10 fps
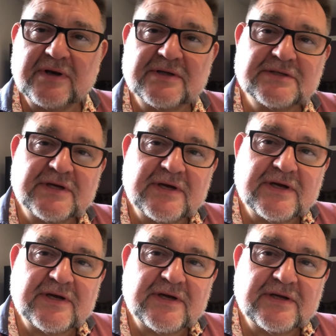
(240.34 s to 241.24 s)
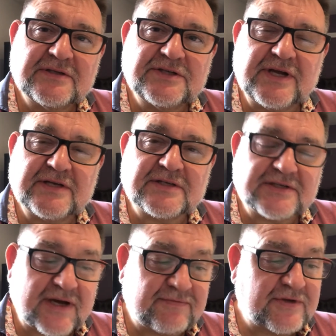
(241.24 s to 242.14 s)
does Jesus
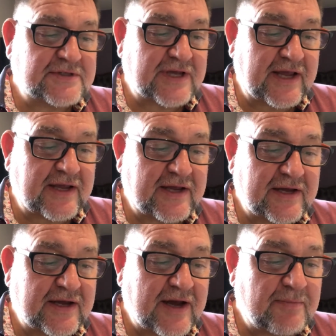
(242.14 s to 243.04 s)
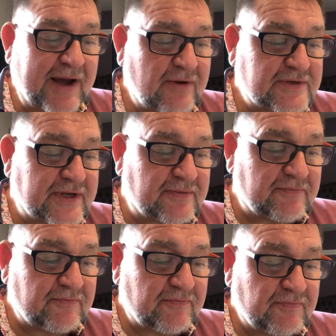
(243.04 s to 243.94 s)
have to say about it?
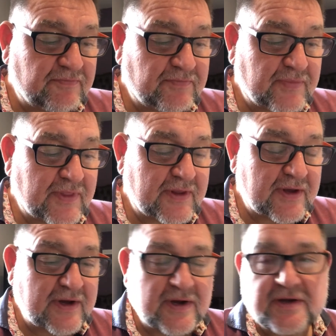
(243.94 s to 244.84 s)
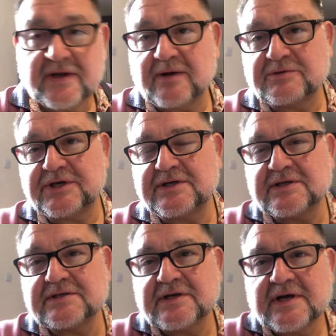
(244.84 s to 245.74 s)
You know,
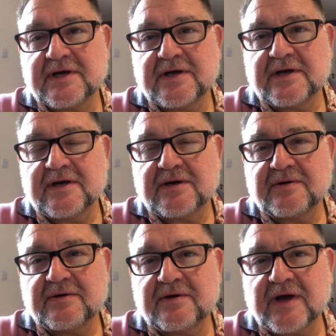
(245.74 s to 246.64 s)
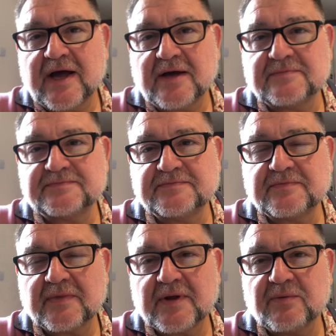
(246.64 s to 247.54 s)
Jesus
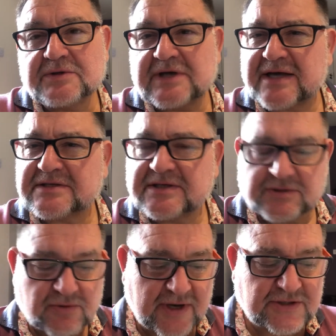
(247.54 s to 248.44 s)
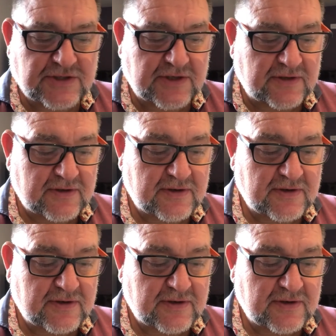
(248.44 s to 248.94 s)
was asked this question